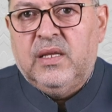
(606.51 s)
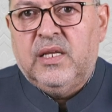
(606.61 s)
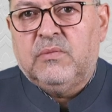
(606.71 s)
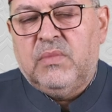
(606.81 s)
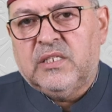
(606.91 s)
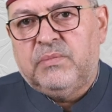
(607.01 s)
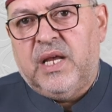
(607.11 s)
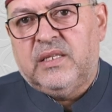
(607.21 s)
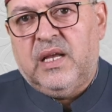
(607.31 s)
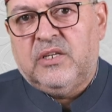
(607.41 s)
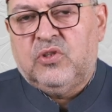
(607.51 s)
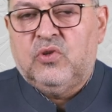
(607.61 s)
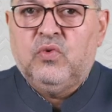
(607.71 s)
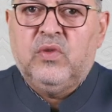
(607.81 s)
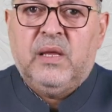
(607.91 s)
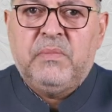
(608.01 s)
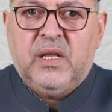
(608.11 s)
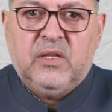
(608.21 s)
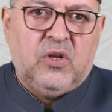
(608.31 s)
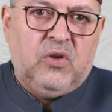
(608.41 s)
it must be attached to the
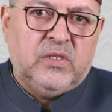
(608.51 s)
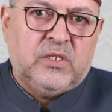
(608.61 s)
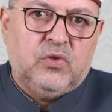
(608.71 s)
main clause